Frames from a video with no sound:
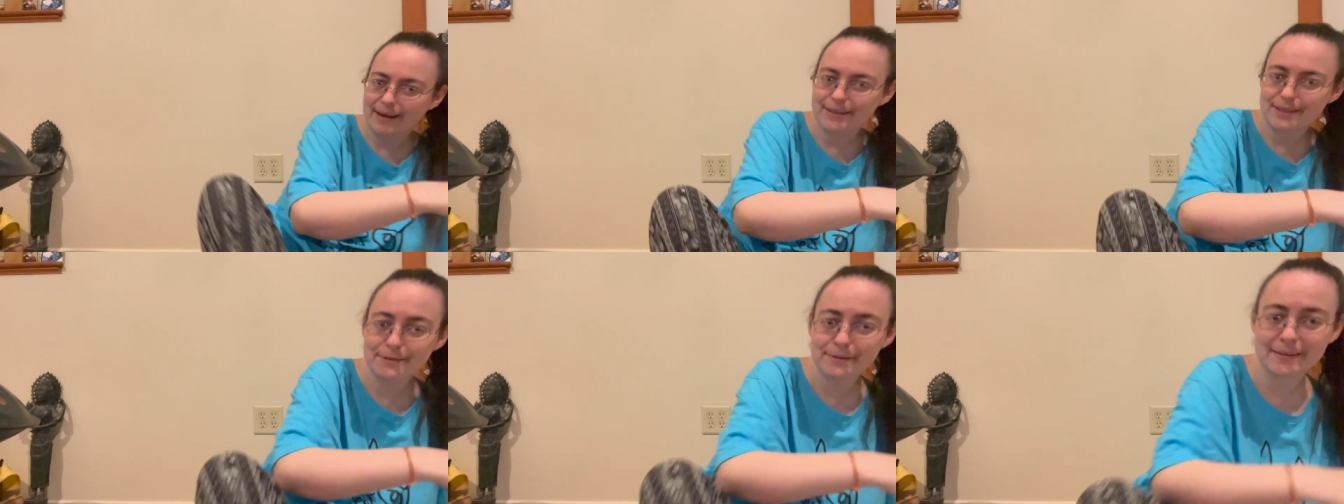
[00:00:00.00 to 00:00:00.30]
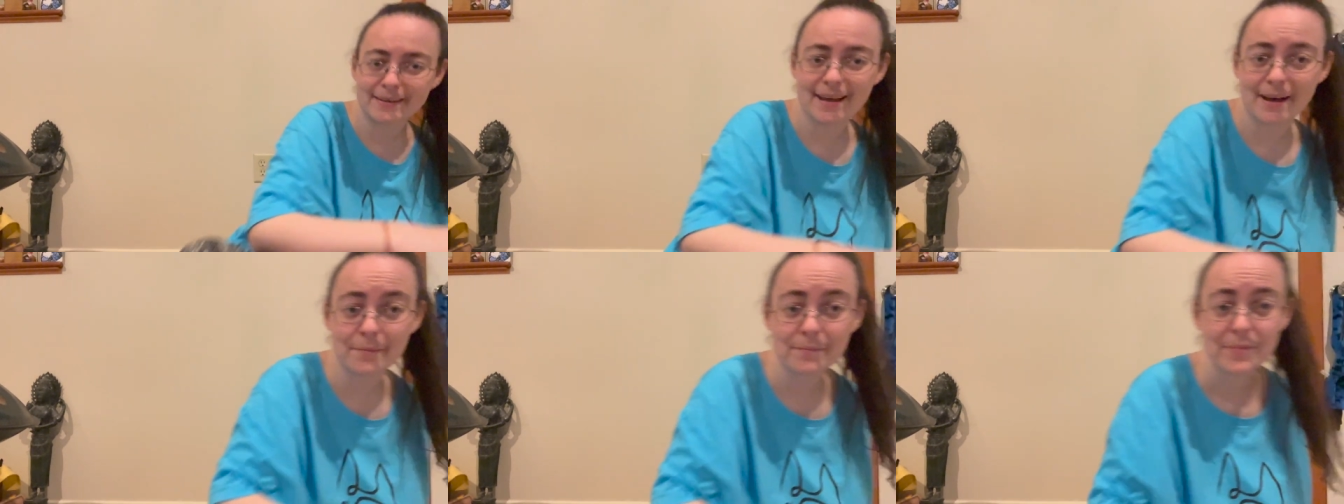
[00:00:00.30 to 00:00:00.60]
doing
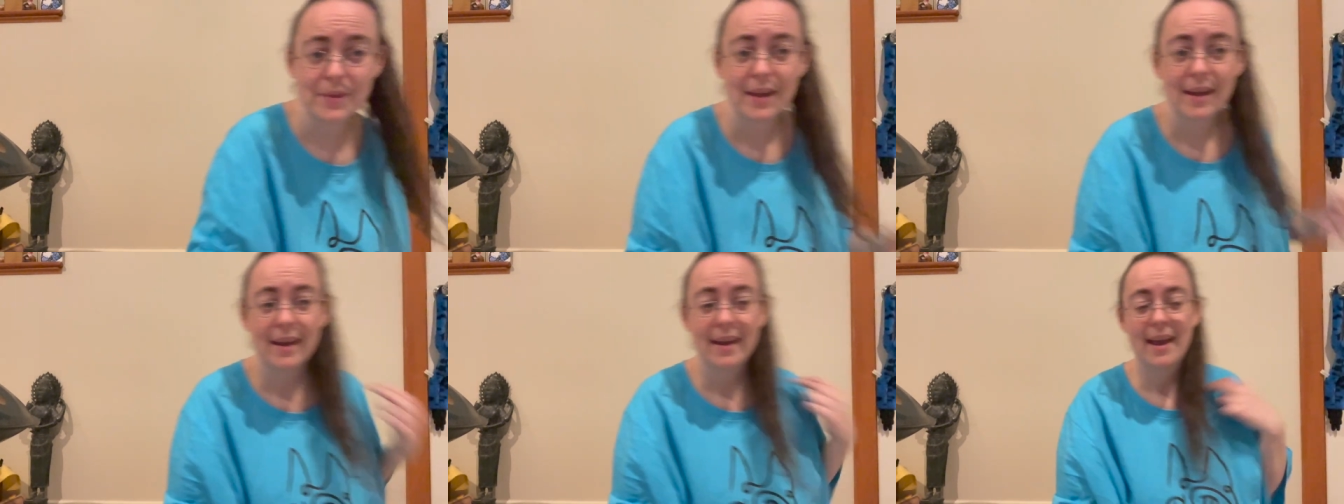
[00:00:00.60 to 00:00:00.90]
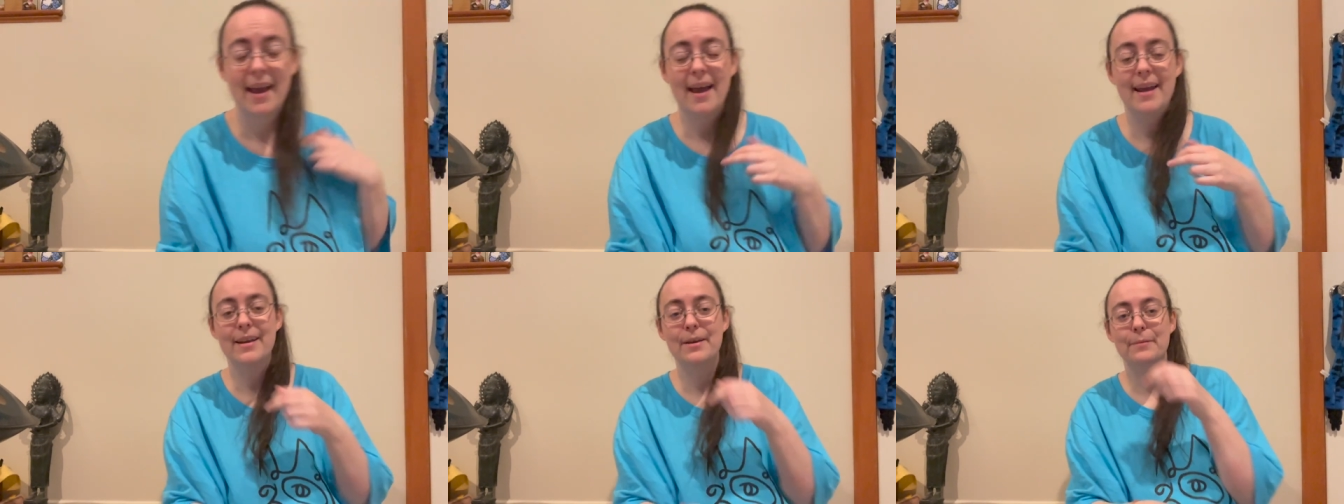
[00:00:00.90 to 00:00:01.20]
that.
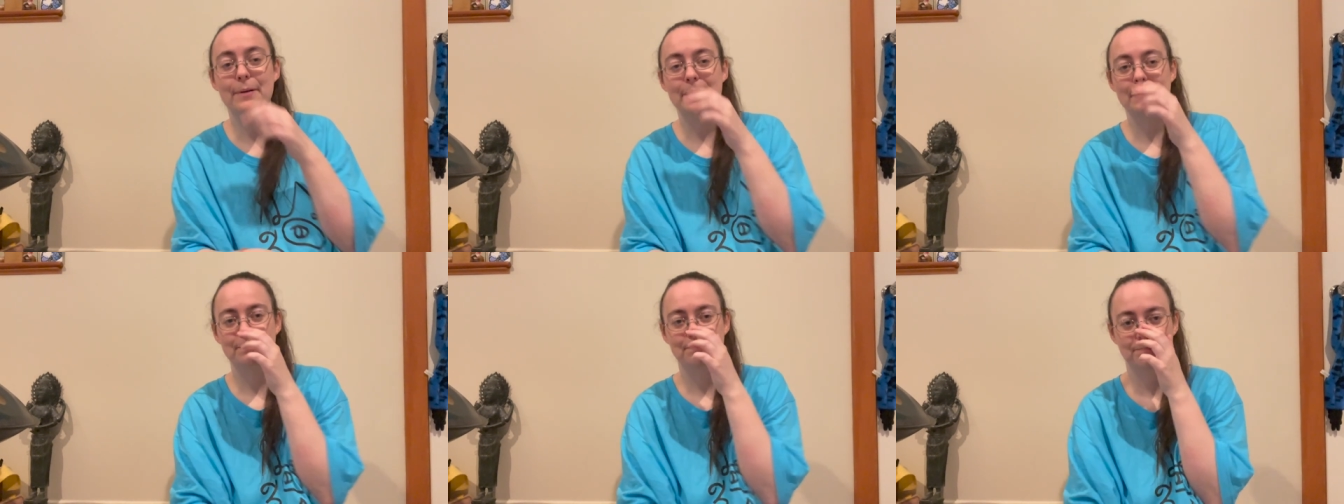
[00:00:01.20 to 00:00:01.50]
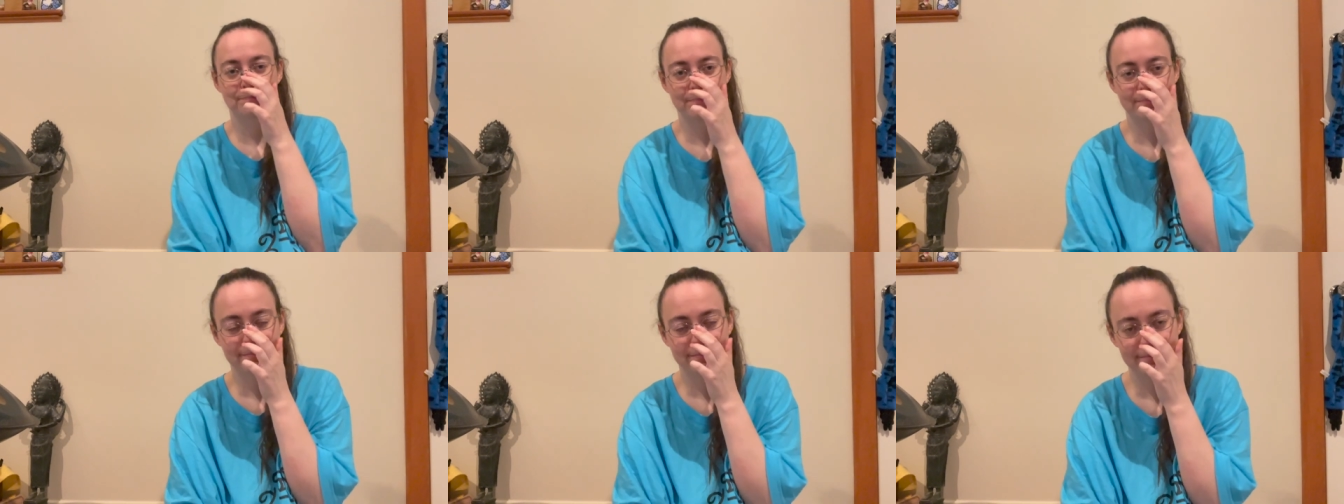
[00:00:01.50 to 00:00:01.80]
Anyway,
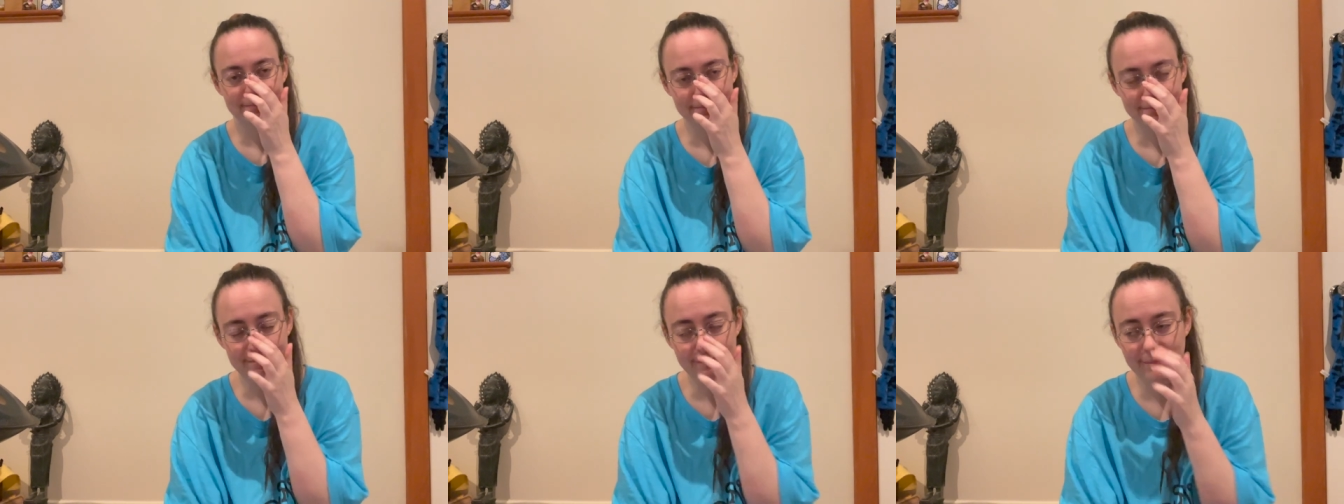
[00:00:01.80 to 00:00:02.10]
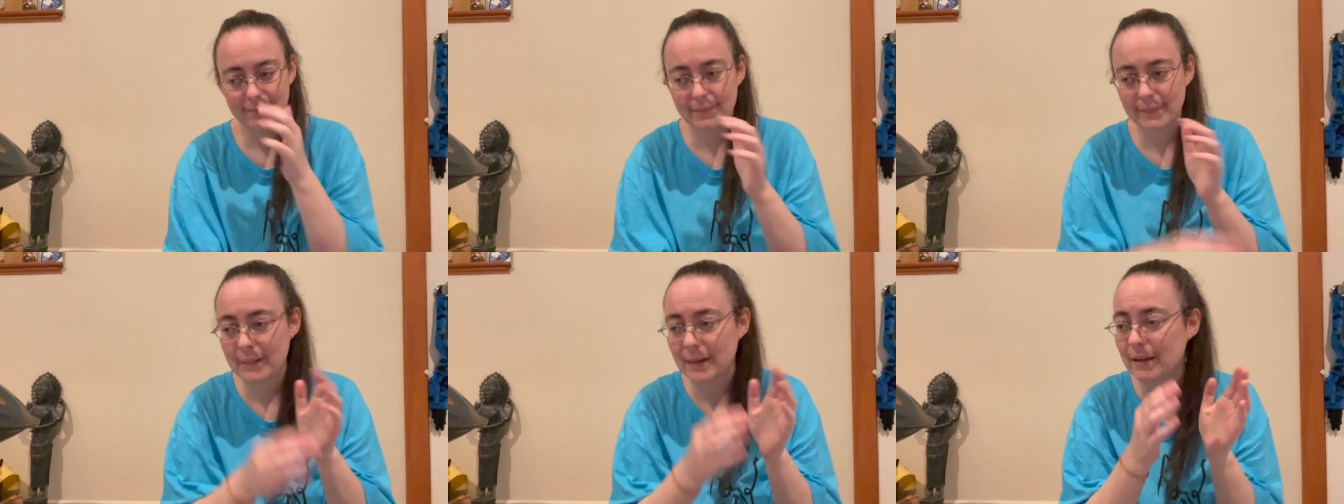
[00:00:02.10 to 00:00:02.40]

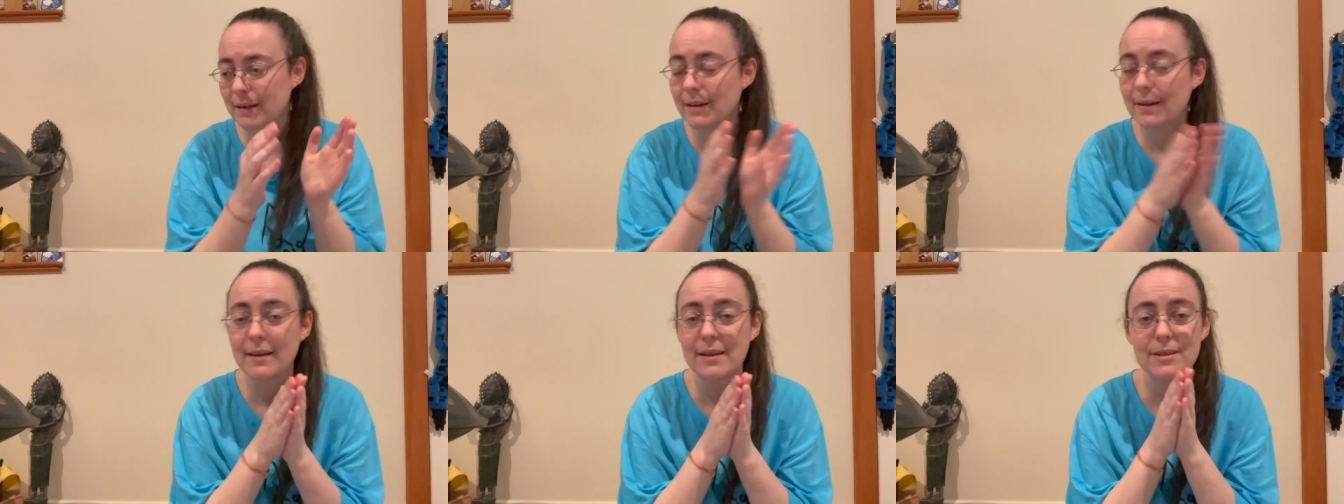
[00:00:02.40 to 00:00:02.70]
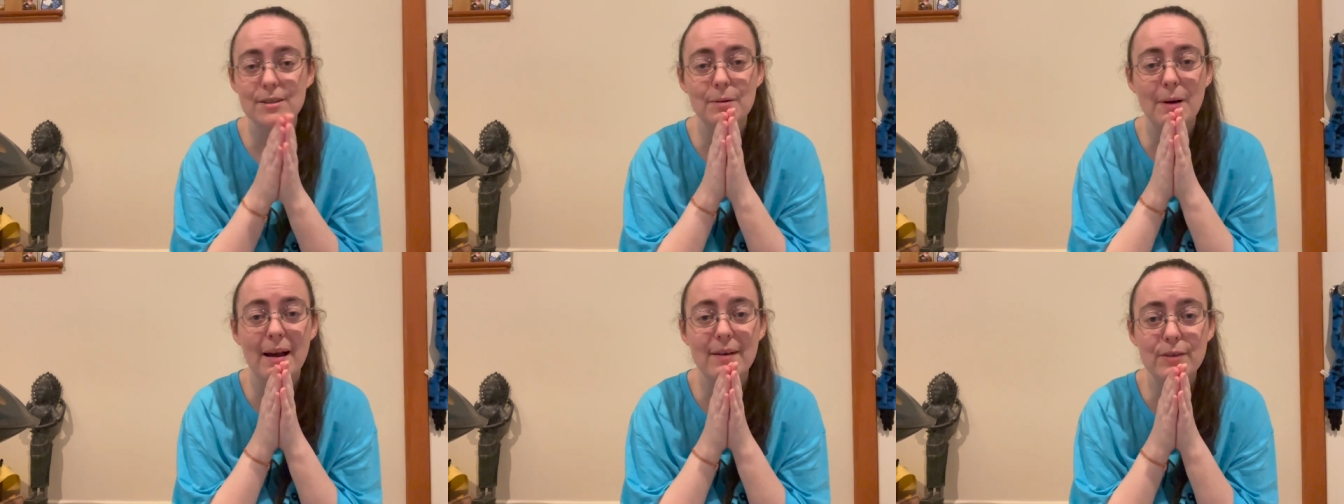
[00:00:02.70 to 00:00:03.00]

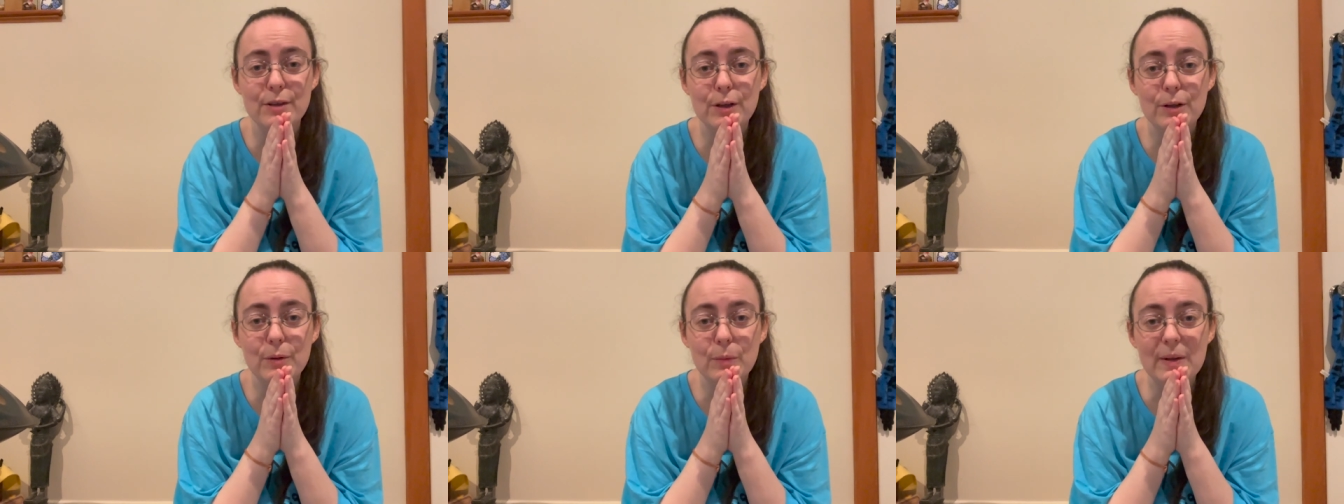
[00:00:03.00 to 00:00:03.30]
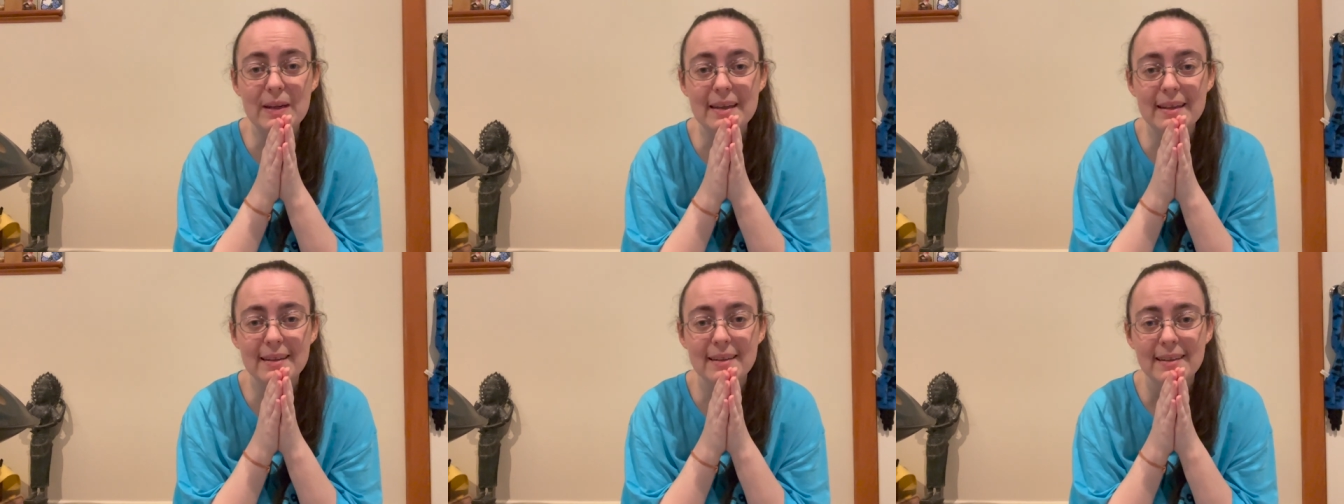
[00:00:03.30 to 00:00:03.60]
so have a good
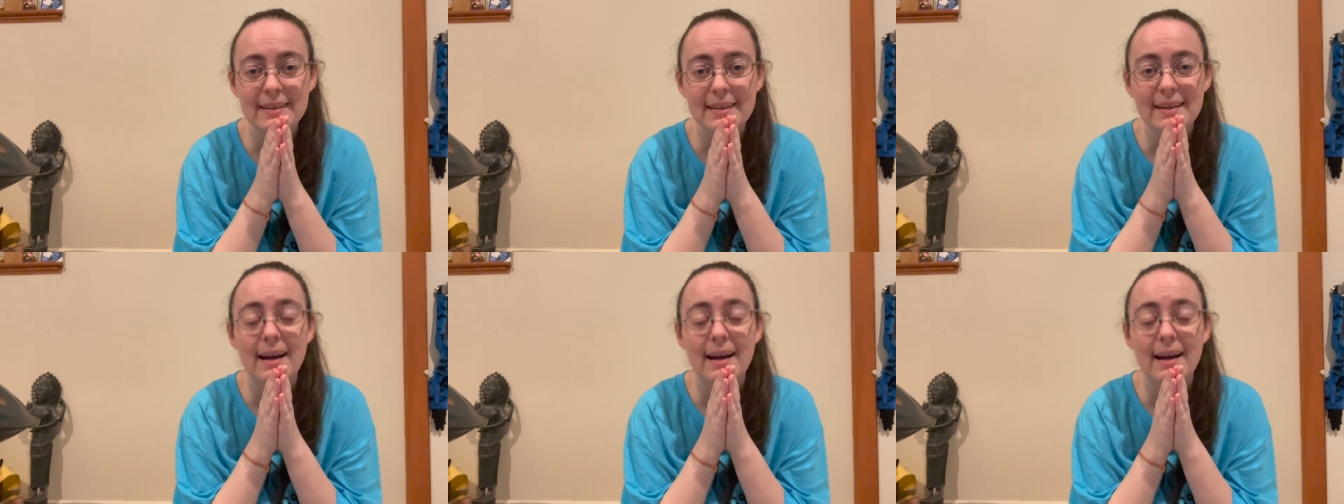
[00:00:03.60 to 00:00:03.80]
week.